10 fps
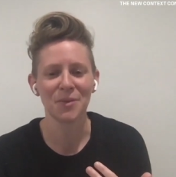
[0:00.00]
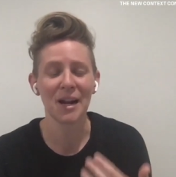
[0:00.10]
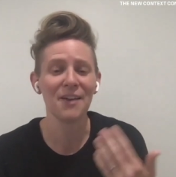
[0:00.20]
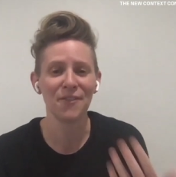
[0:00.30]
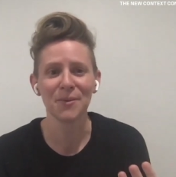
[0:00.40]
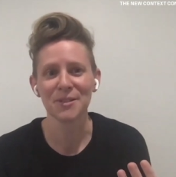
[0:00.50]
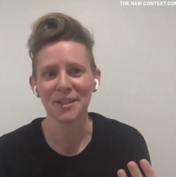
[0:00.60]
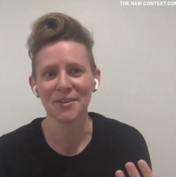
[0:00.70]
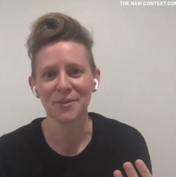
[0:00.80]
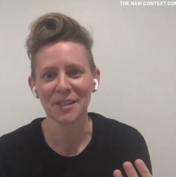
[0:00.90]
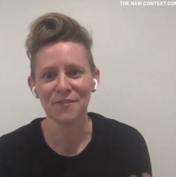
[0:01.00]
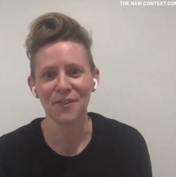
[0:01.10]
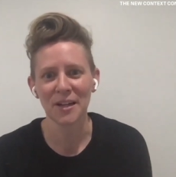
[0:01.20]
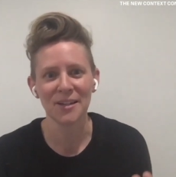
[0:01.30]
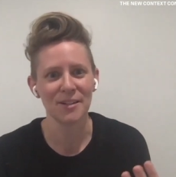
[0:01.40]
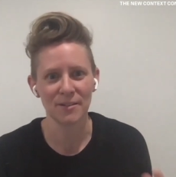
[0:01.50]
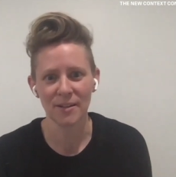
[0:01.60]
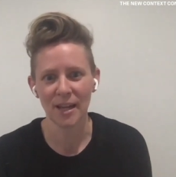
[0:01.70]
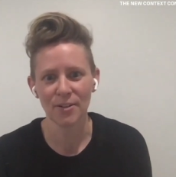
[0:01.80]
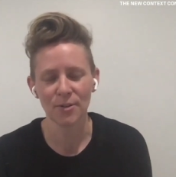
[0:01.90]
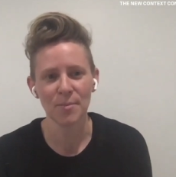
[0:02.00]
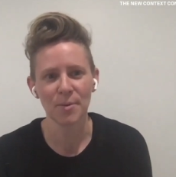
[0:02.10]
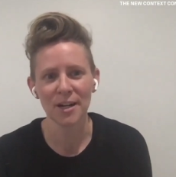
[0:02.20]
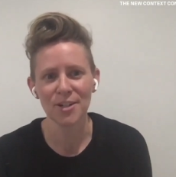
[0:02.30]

what I felt was like really fun and great